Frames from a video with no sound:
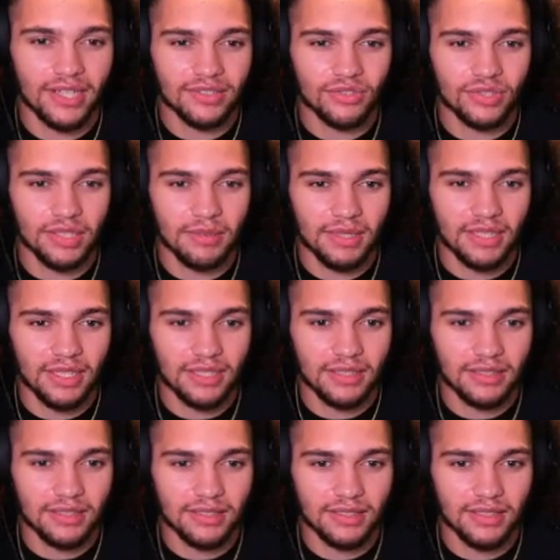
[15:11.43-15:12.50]
scheme of
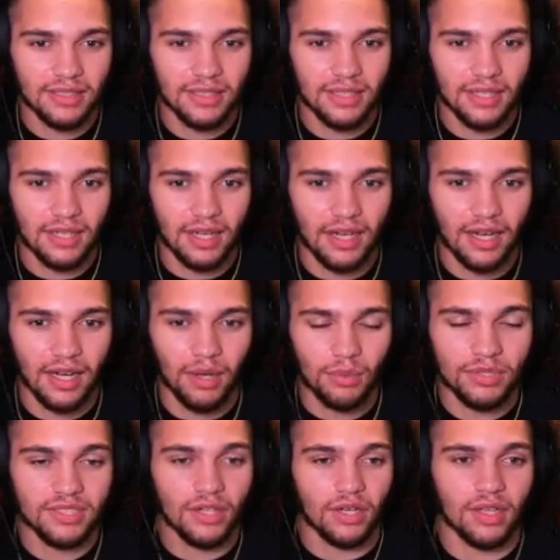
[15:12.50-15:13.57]
things. We
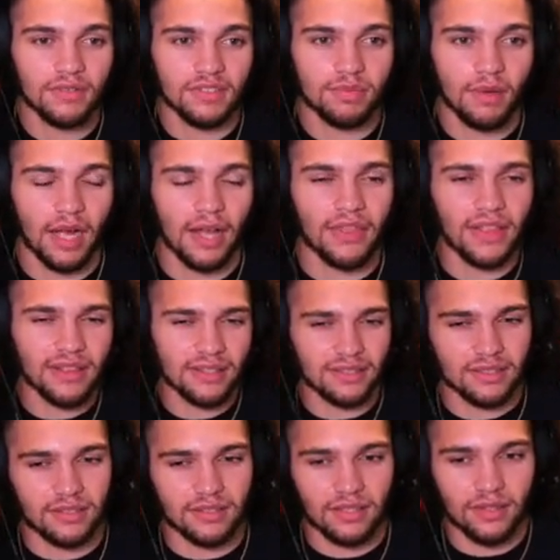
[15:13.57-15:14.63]
see our lefties power. I think this
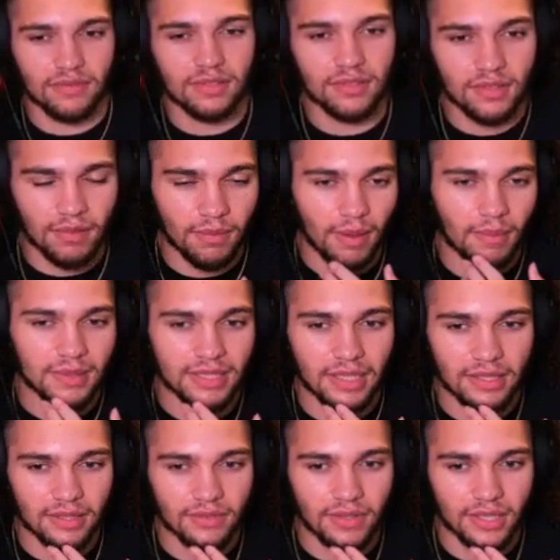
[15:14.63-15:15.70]
thing is lefties, if I'm not
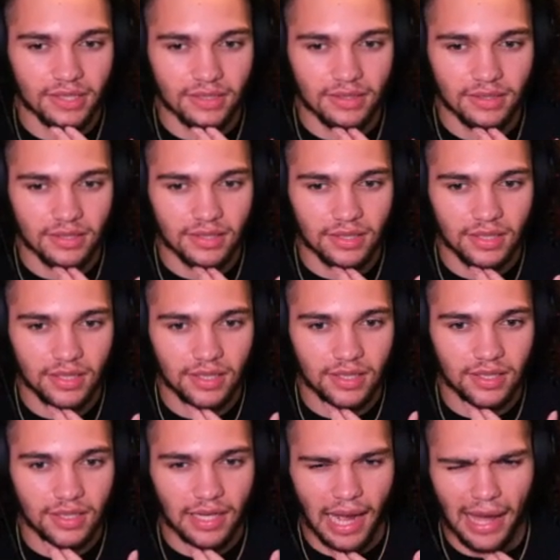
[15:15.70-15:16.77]
mistaken, right?
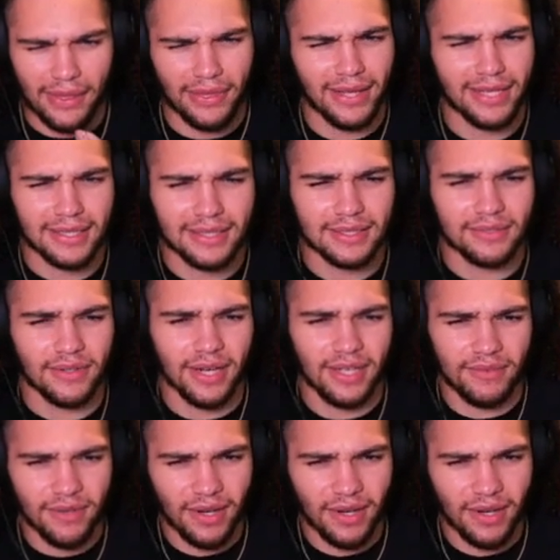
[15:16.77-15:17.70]
I think, right.